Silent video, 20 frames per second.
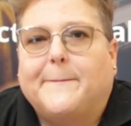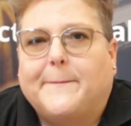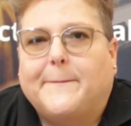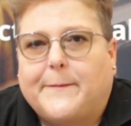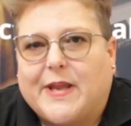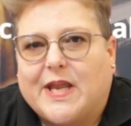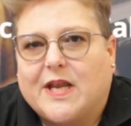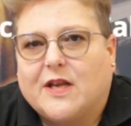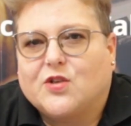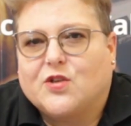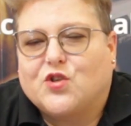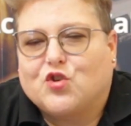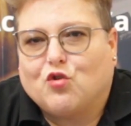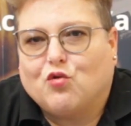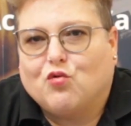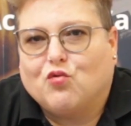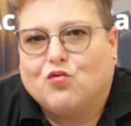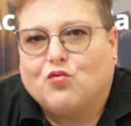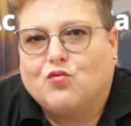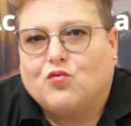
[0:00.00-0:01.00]
Being a
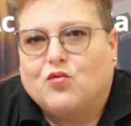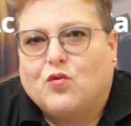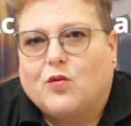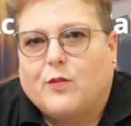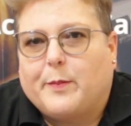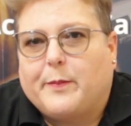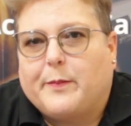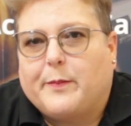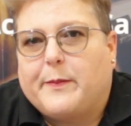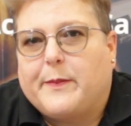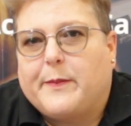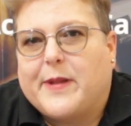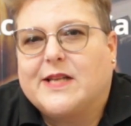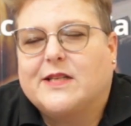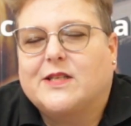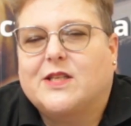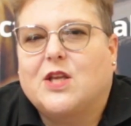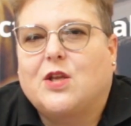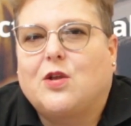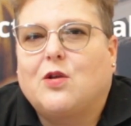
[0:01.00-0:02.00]
school
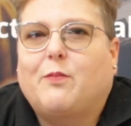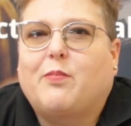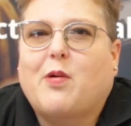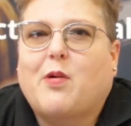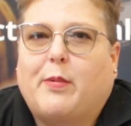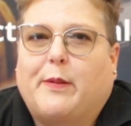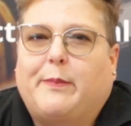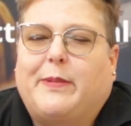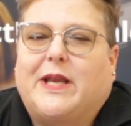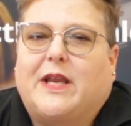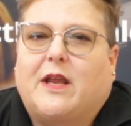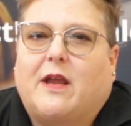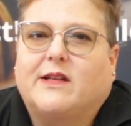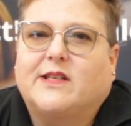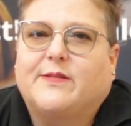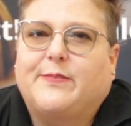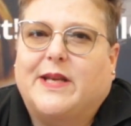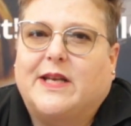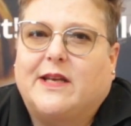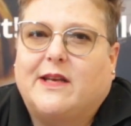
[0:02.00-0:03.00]
means that you're probably going
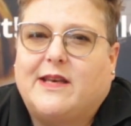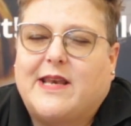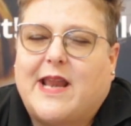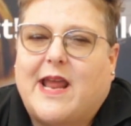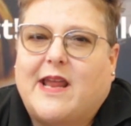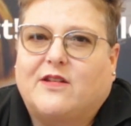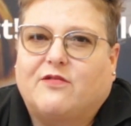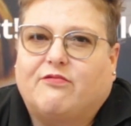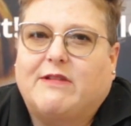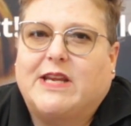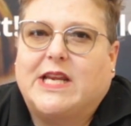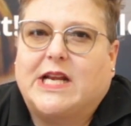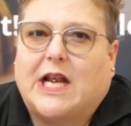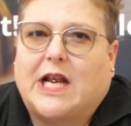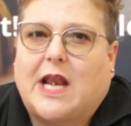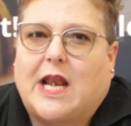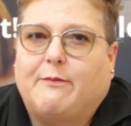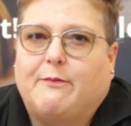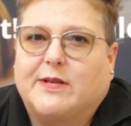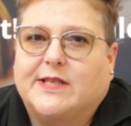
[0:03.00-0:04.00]
to be in a net
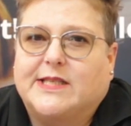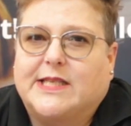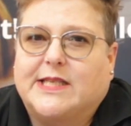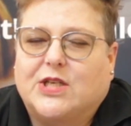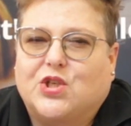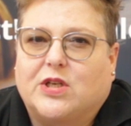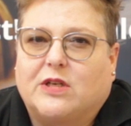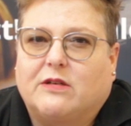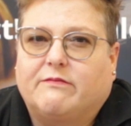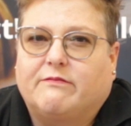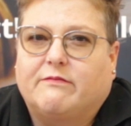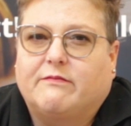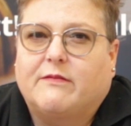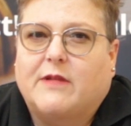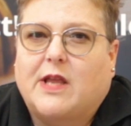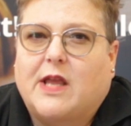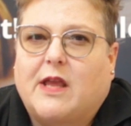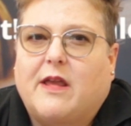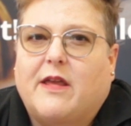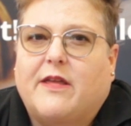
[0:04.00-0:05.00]
reclaim position.
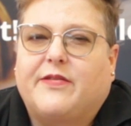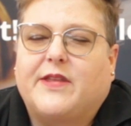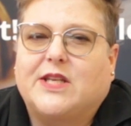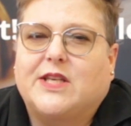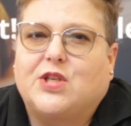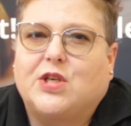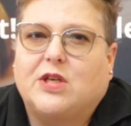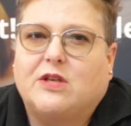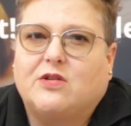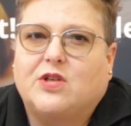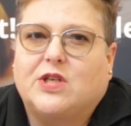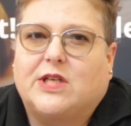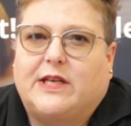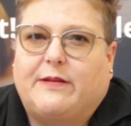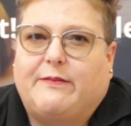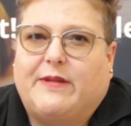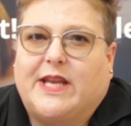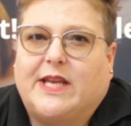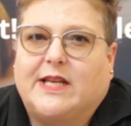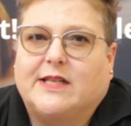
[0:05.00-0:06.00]
This usually
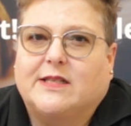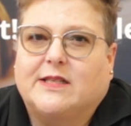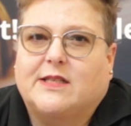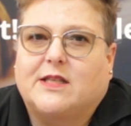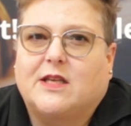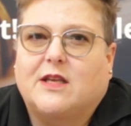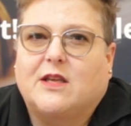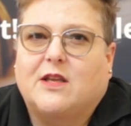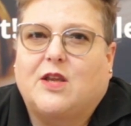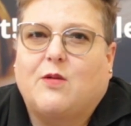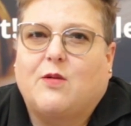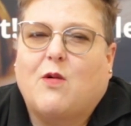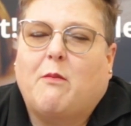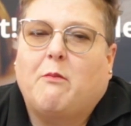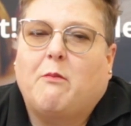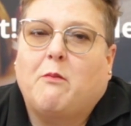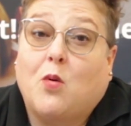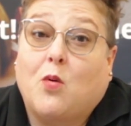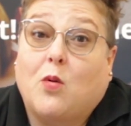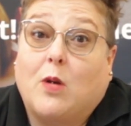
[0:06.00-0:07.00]
means that you are
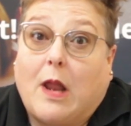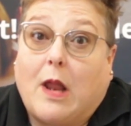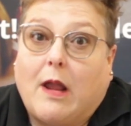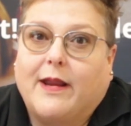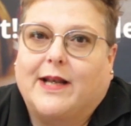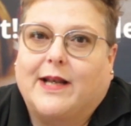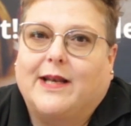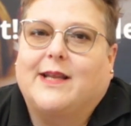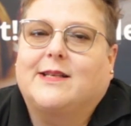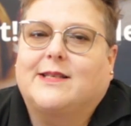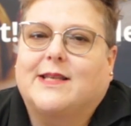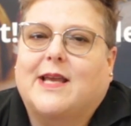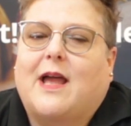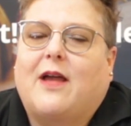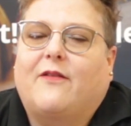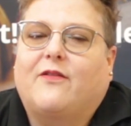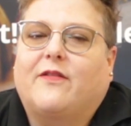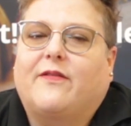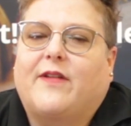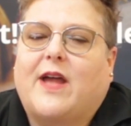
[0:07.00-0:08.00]
more likely to
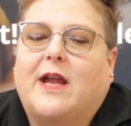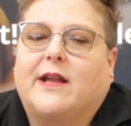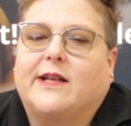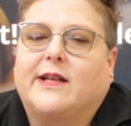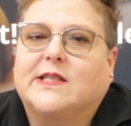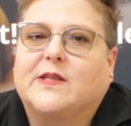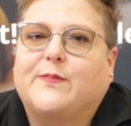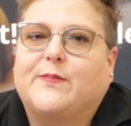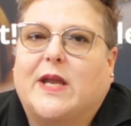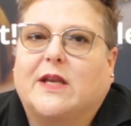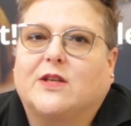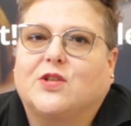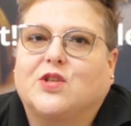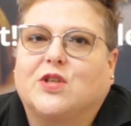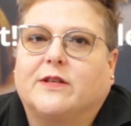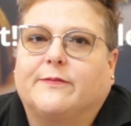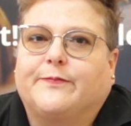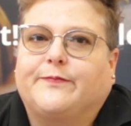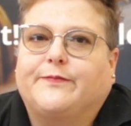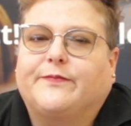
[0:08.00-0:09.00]
have a VAT
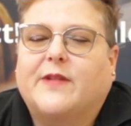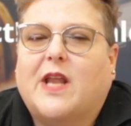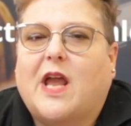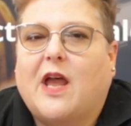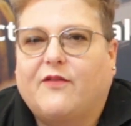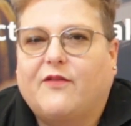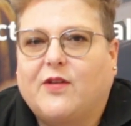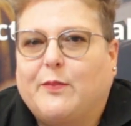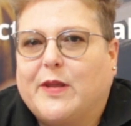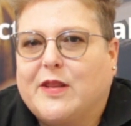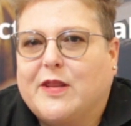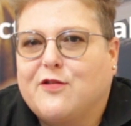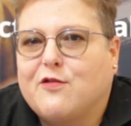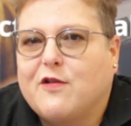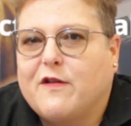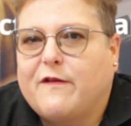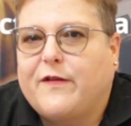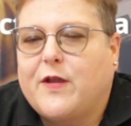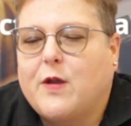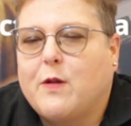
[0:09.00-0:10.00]
inspection. Having been through
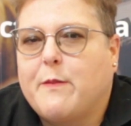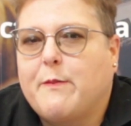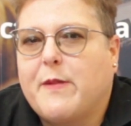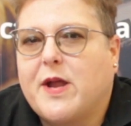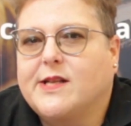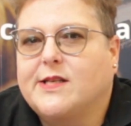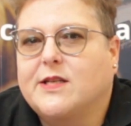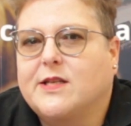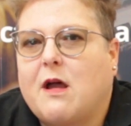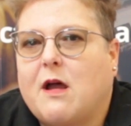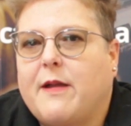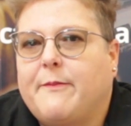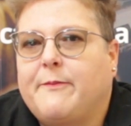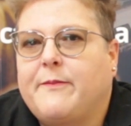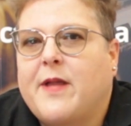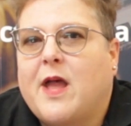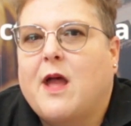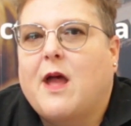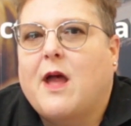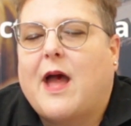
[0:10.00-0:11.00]
a few in my time,
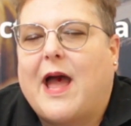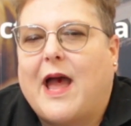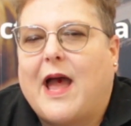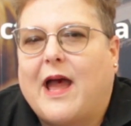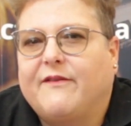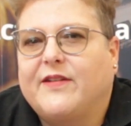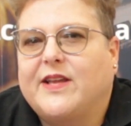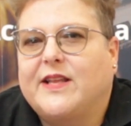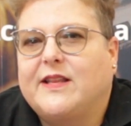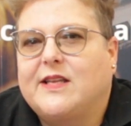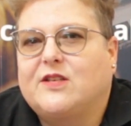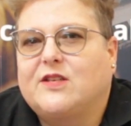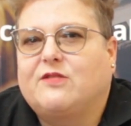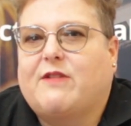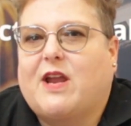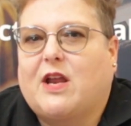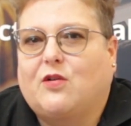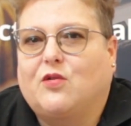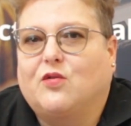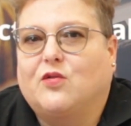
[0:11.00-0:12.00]
having these
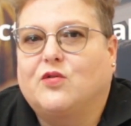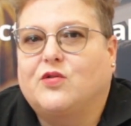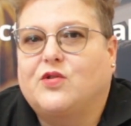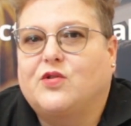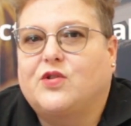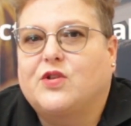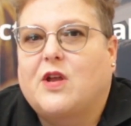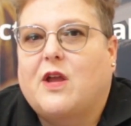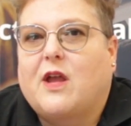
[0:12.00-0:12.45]
records